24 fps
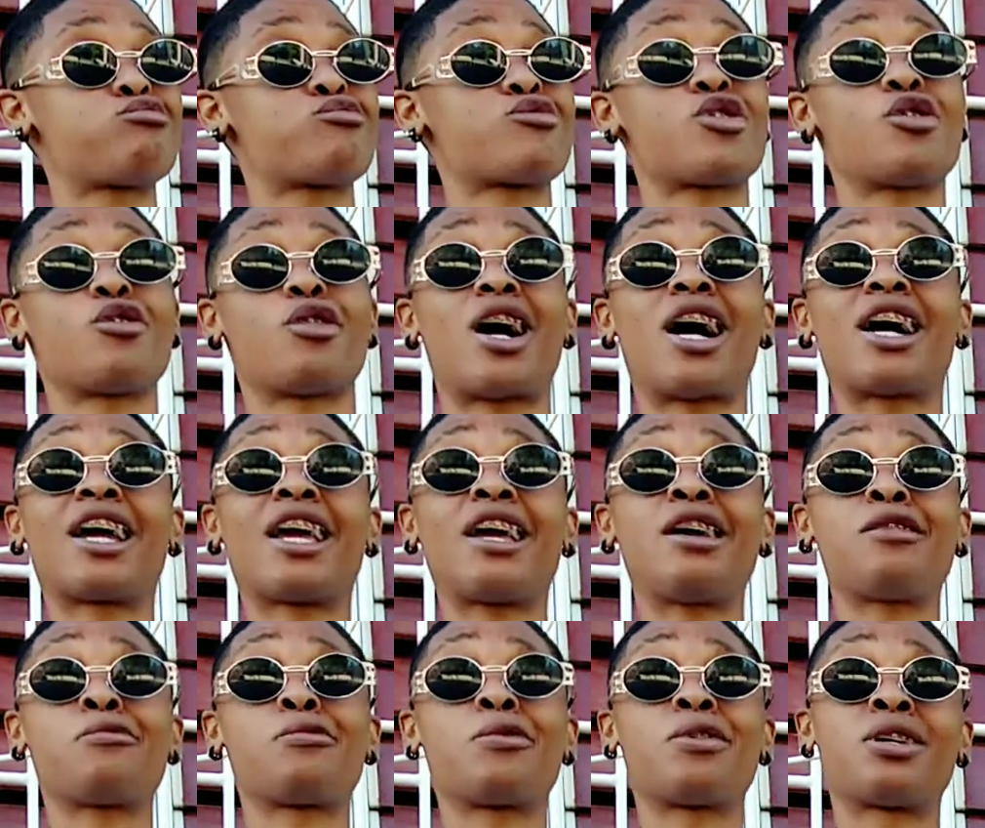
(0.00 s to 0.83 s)
So I
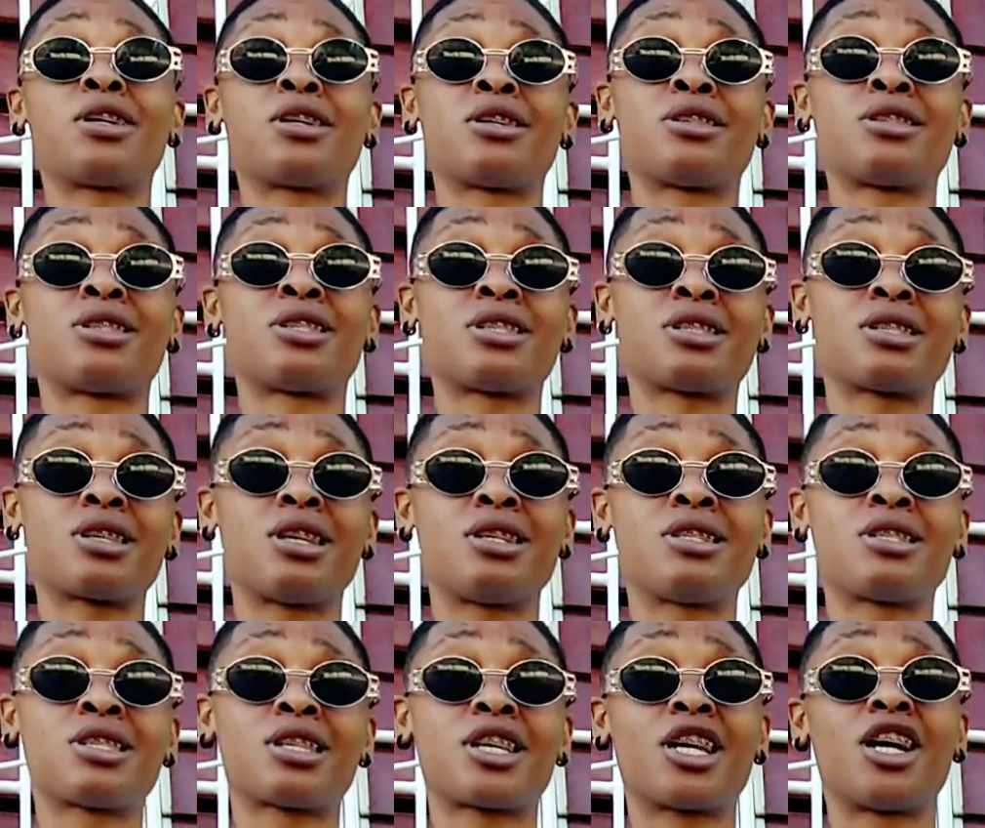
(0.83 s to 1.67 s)
get where his
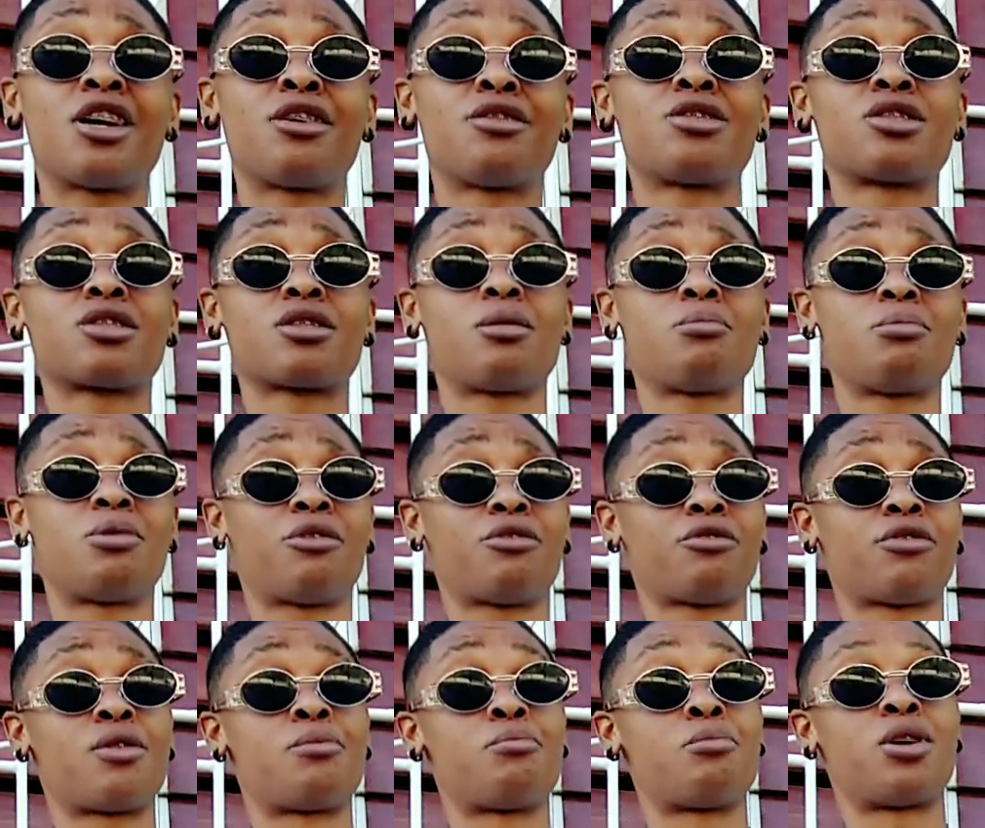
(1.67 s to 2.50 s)
scare is
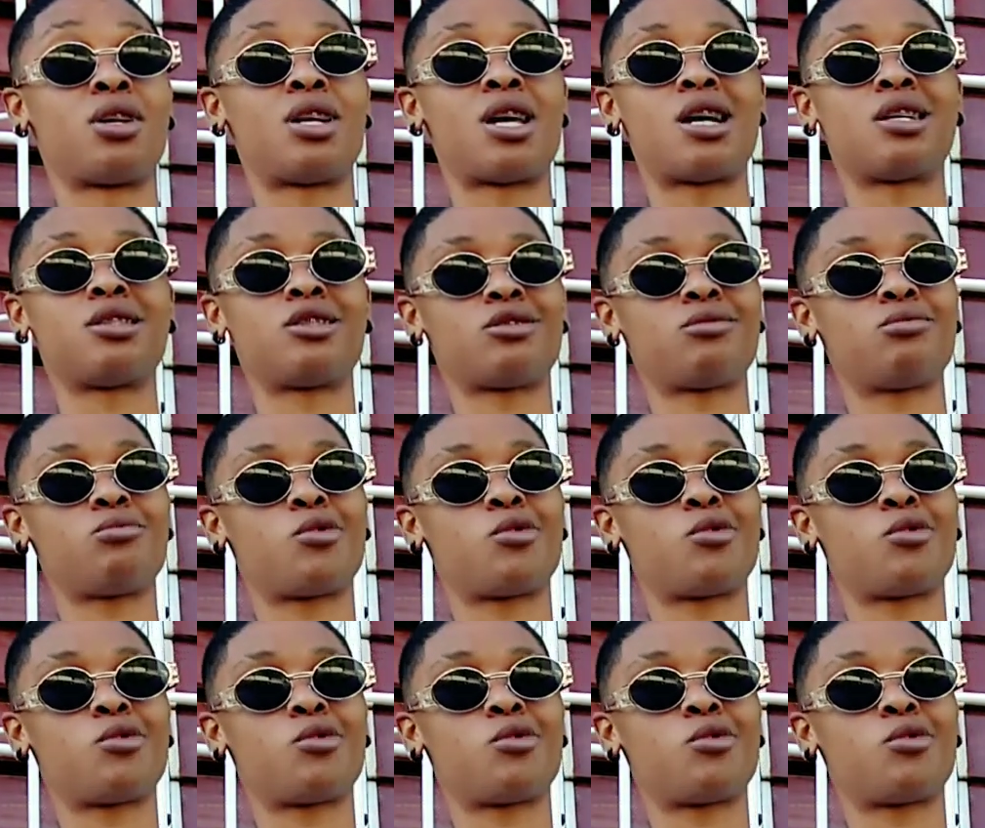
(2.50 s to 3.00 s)
coming from, but that